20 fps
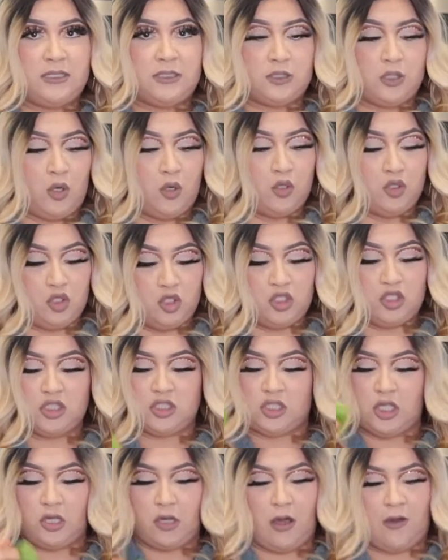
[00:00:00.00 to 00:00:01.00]
So you
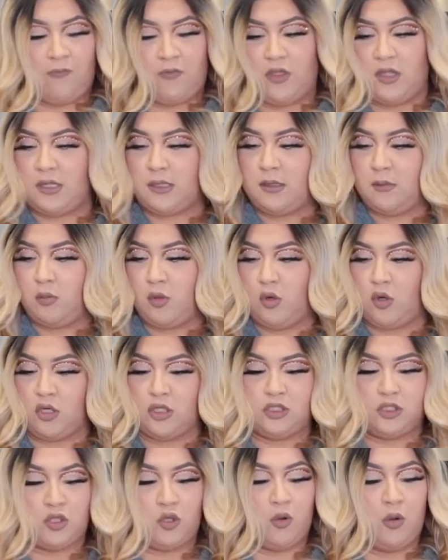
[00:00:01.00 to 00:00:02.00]
just take off this, of
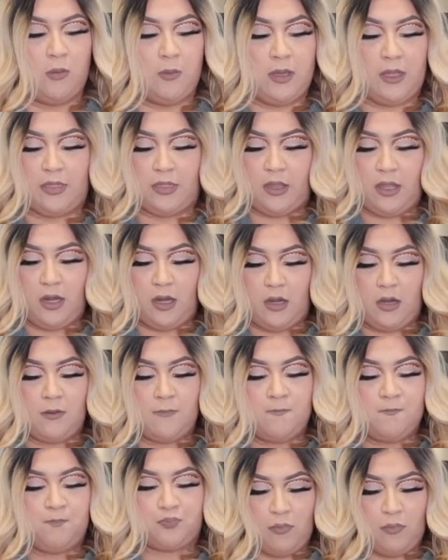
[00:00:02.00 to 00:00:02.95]
course, throw them in there.